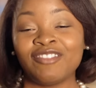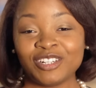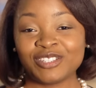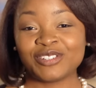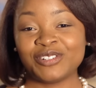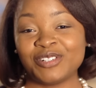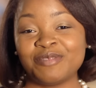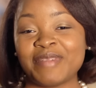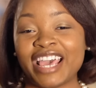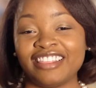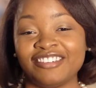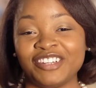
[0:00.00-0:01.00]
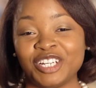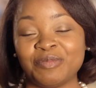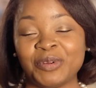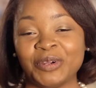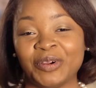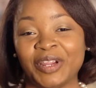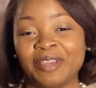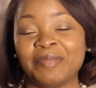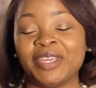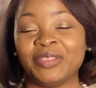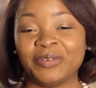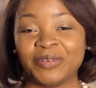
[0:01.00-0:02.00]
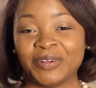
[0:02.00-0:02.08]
after-school math and reading program in the